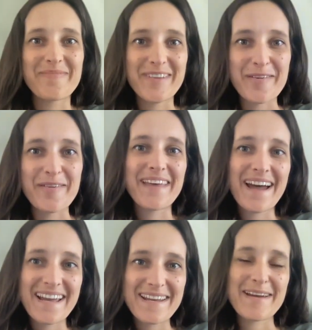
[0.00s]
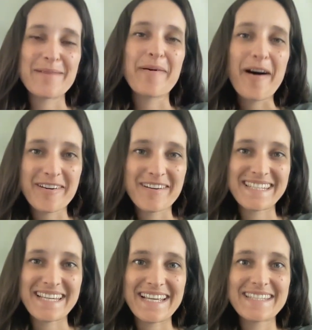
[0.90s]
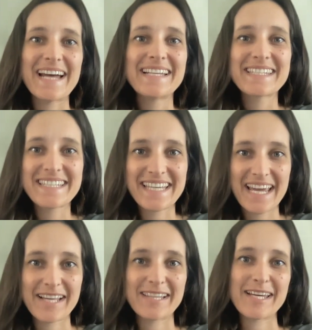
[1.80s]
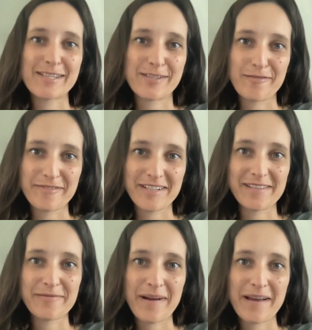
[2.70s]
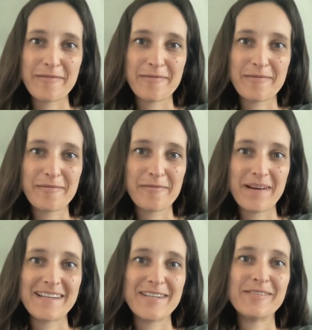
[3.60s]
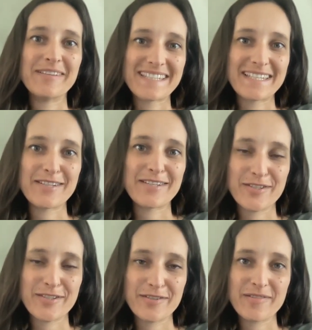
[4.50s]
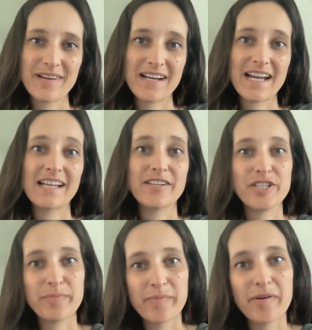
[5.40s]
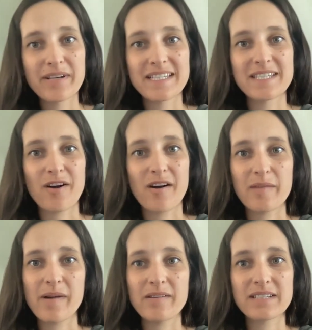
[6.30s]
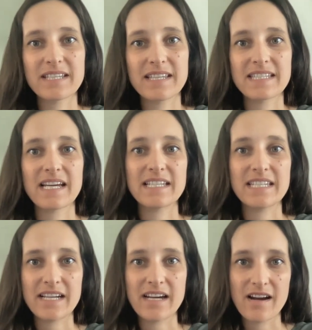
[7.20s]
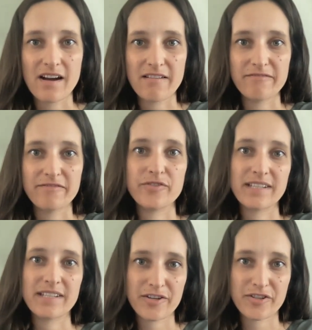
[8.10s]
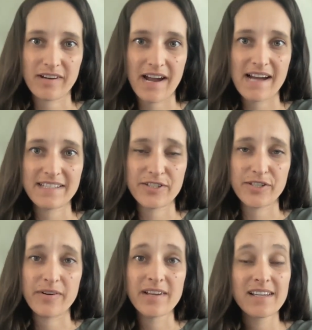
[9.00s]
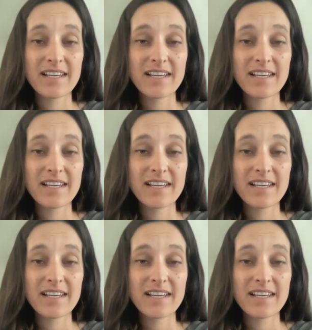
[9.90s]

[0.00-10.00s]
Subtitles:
you know, that hypocrisy tends to get glazed over when you listen to LNG proponents talk about this idea of using natural gas to